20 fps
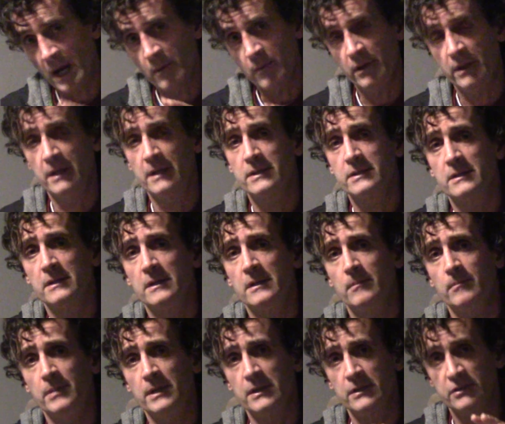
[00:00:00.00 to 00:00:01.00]
with it
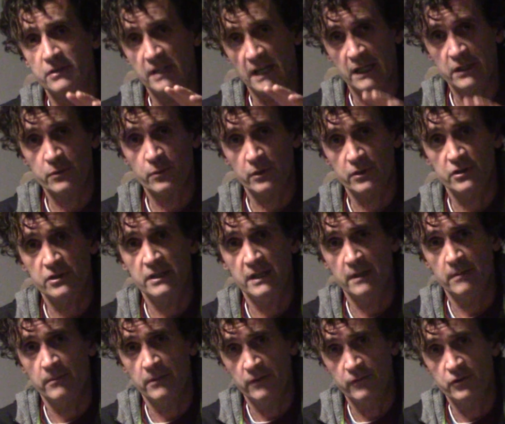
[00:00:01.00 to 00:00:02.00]
because that's what
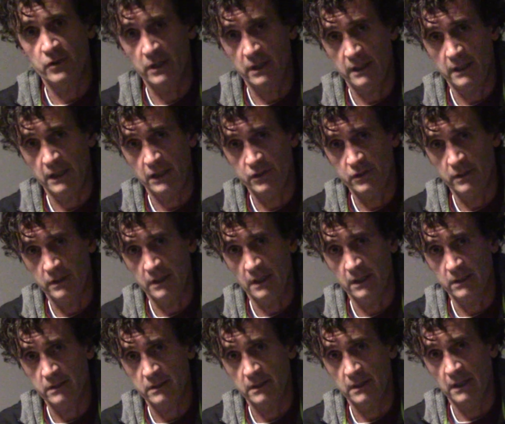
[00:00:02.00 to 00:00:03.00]
stigma of drug addiction
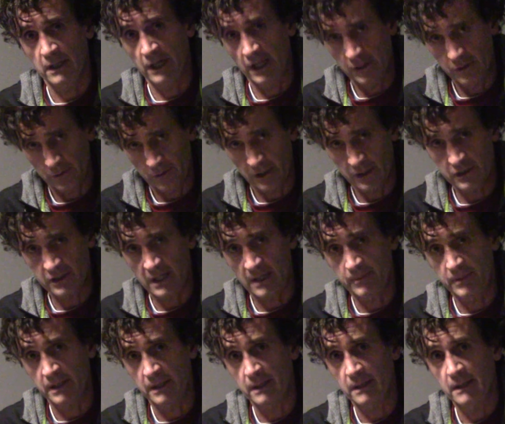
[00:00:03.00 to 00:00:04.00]
does, and I don't
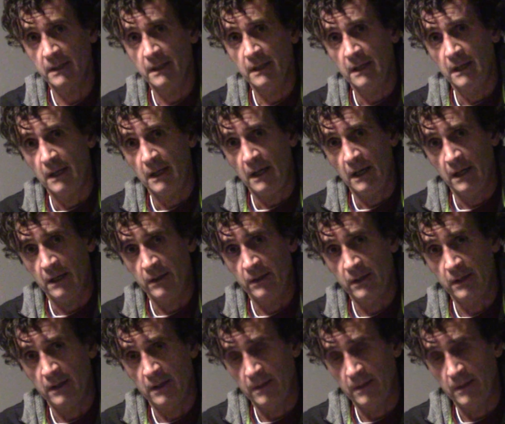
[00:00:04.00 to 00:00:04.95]
accept it. And